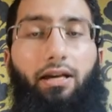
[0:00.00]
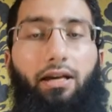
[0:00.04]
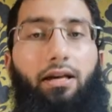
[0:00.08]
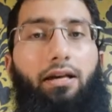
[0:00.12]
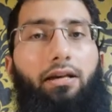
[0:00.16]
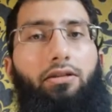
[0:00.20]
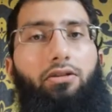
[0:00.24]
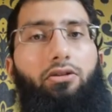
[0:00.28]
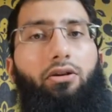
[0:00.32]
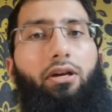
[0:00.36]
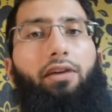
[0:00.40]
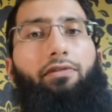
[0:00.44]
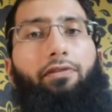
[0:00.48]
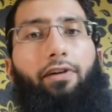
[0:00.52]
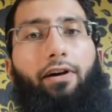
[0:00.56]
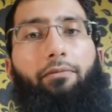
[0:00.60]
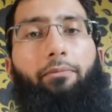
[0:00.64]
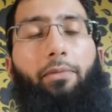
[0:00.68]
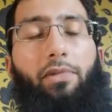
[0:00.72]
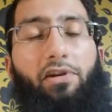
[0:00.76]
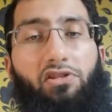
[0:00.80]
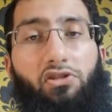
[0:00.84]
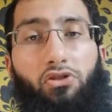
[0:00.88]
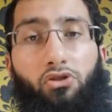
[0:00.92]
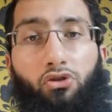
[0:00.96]
So if I'm
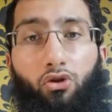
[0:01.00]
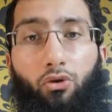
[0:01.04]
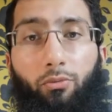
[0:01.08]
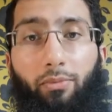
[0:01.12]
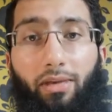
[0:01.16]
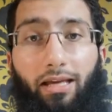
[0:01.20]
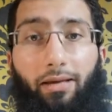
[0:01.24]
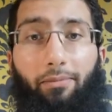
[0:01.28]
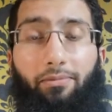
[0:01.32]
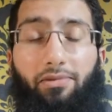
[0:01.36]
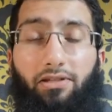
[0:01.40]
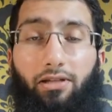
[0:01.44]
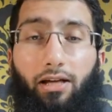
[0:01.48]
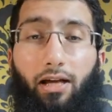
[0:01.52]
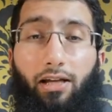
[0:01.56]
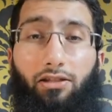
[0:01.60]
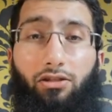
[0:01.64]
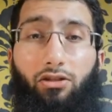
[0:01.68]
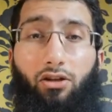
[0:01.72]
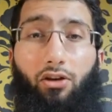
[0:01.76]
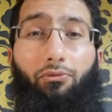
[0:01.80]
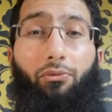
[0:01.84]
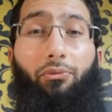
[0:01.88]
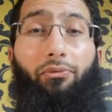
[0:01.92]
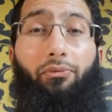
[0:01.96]
assuming I'm starting
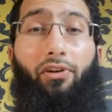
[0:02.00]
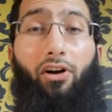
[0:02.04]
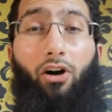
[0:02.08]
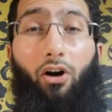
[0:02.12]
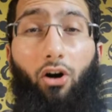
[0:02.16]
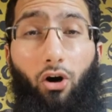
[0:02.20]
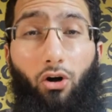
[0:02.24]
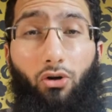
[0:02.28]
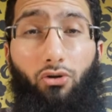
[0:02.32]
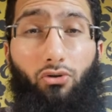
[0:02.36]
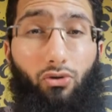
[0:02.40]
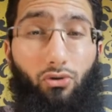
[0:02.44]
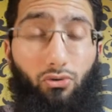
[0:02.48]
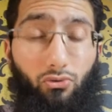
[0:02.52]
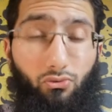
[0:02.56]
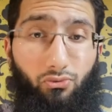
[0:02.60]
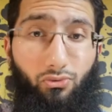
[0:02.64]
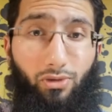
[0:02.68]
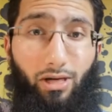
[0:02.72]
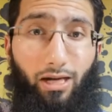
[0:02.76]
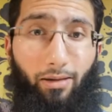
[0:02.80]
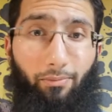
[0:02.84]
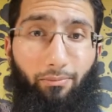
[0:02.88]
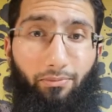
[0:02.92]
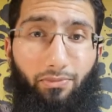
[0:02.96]
off with 100
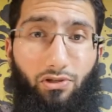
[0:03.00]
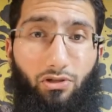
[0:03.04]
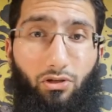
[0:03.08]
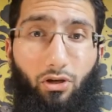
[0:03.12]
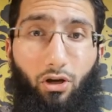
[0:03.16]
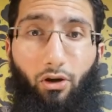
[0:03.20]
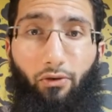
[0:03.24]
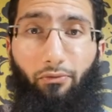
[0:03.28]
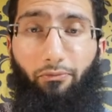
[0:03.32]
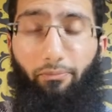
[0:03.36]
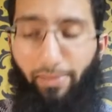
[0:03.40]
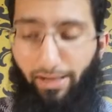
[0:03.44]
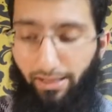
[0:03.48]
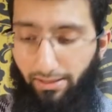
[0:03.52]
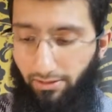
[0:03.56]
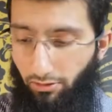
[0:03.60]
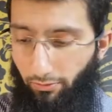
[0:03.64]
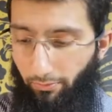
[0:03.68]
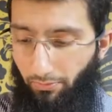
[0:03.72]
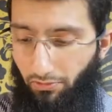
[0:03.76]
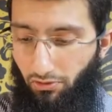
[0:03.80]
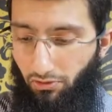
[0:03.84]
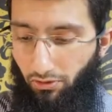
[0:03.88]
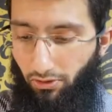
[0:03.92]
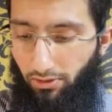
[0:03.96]
grams of my
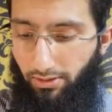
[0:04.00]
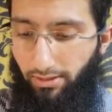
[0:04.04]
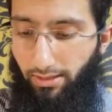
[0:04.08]
substance,